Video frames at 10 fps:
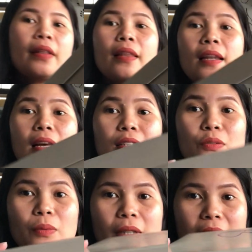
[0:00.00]
The last
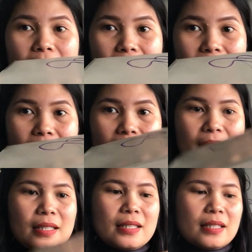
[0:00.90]
one is
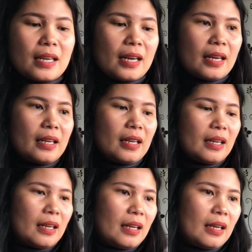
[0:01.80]
this inside.
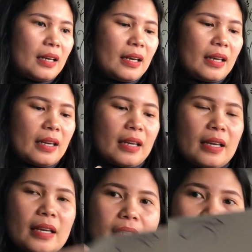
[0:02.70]
It
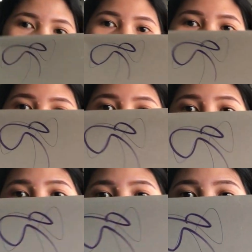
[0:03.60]
is in the
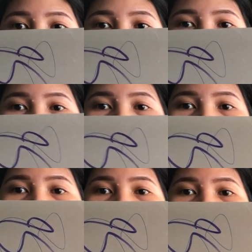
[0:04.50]
box. It says
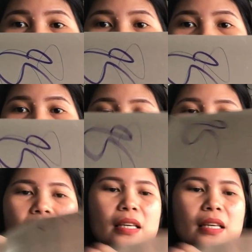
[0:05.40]
VNC.